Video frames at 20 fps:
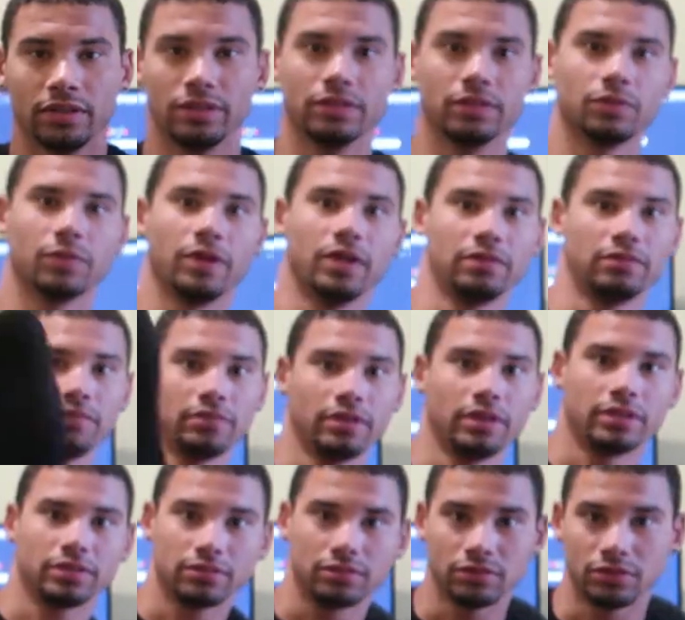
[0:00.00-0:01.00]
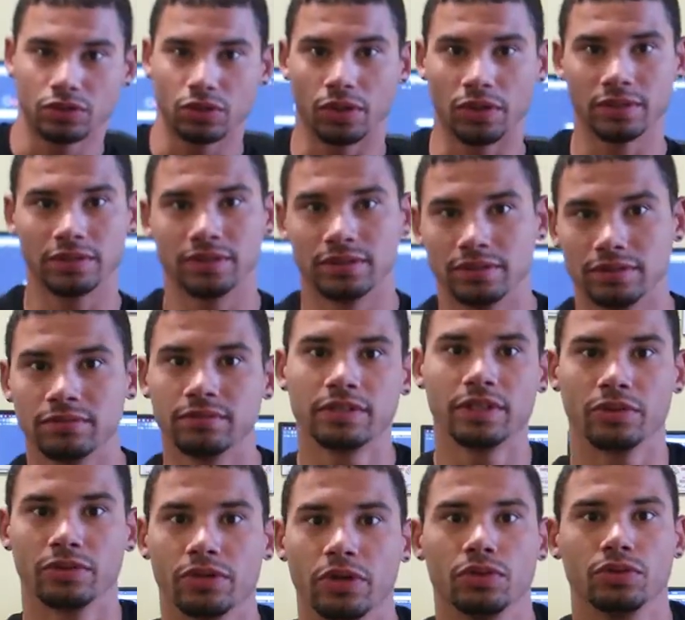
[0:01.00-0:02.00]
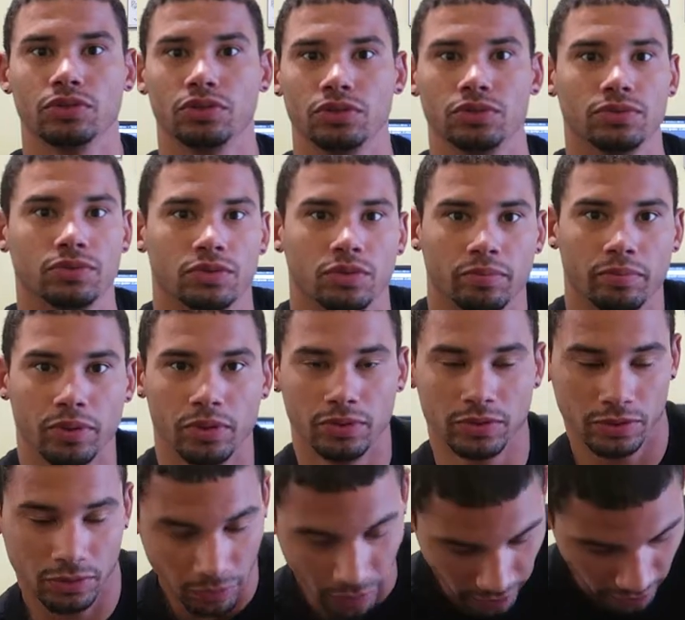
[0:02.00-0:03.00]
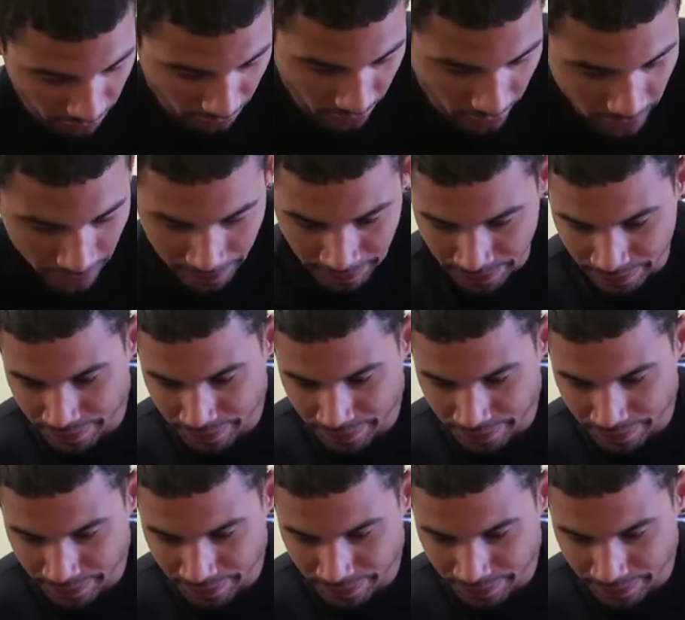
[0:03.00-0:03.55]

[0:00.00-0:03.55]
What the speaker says: I just wear like shorts and steel-toe shoes or boots, whatever.